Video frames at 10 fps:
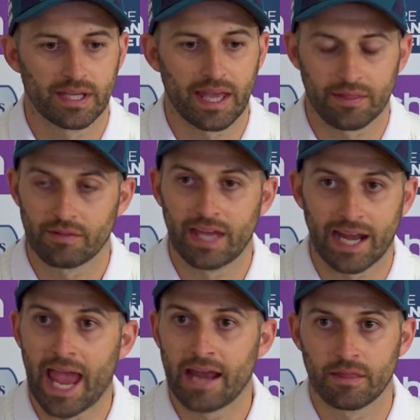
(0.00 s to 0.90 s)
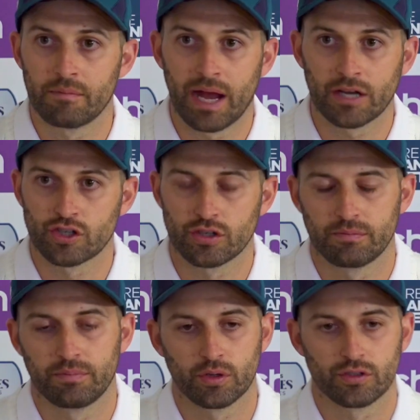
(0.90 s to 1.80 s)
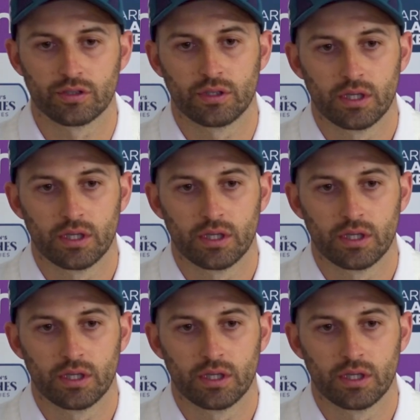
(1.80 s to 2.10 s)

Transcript: get ahead in the match. But